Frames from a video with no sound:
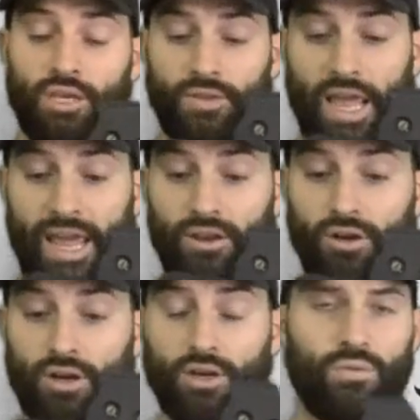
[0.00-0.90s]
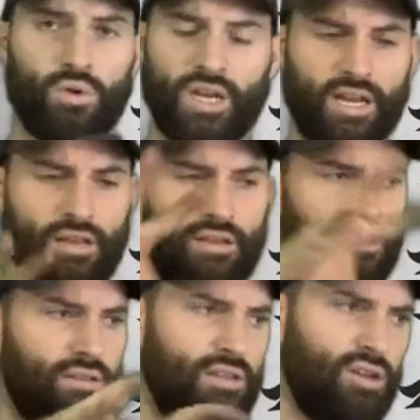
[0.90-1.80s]
The handguard, we're kind of
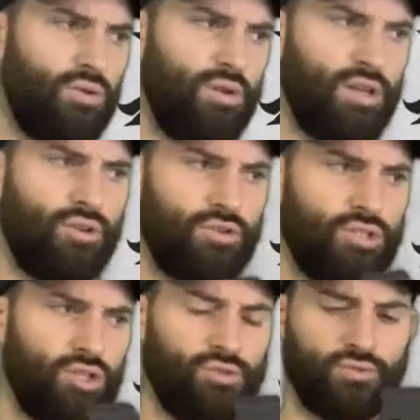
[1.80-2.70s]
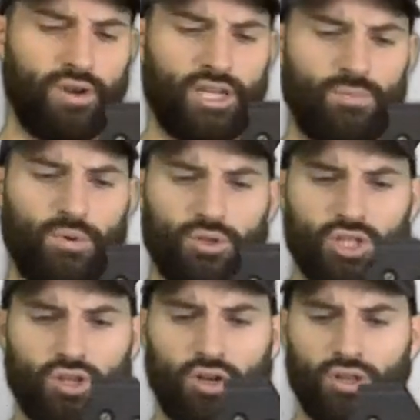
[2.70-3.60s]
not going in a general direction, but we're
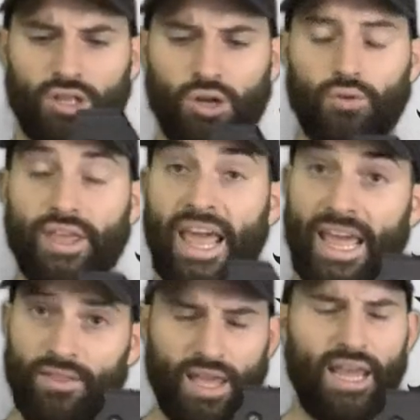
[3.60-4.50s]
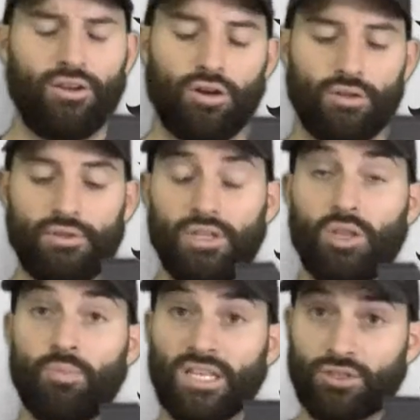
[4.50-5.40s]
just starting on the lower. The handguard. The
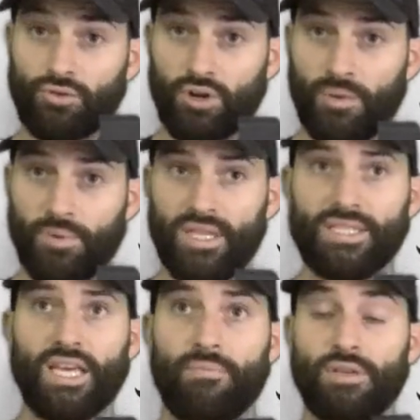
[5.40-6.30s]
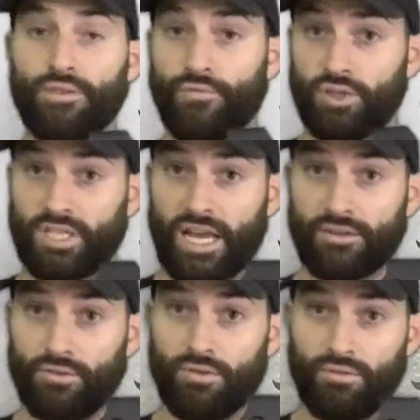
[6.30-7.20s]
pistol grip is a Mission First
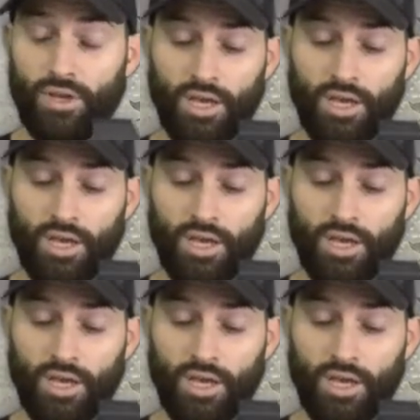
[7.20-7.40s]
Tactical